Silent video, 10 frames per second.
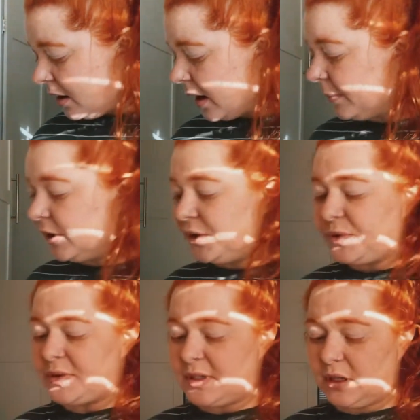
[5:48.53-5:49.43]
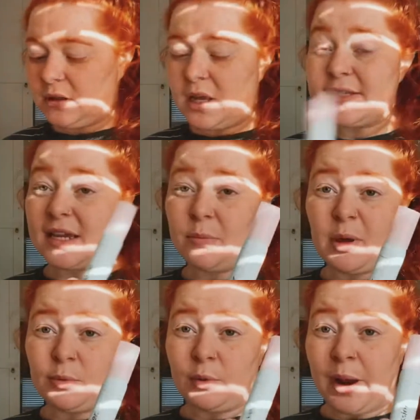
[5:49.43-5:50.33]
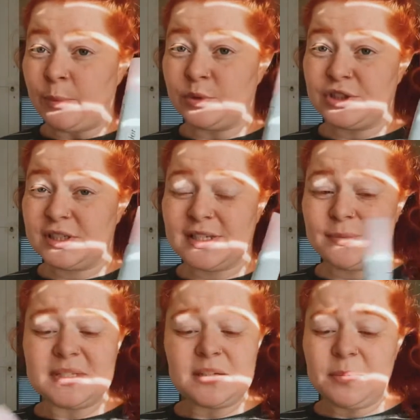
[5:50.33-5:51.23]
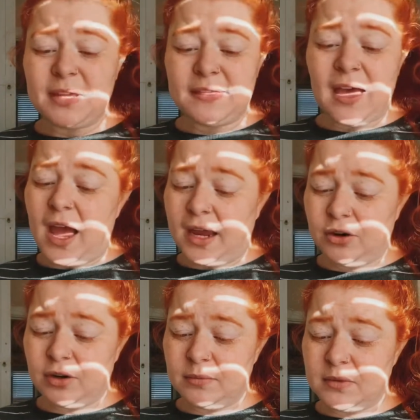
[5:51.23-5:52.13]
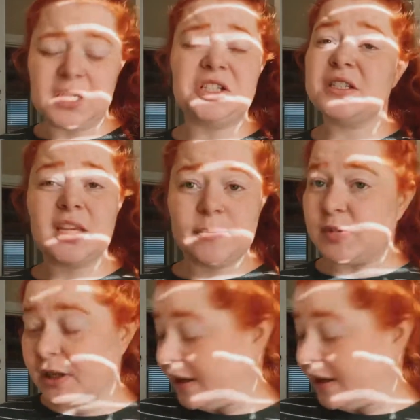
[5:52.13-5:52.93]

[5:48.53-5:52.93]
I'm gonna use the Glossier Bubble Wrap, which seems to be the eye cream that just keeps on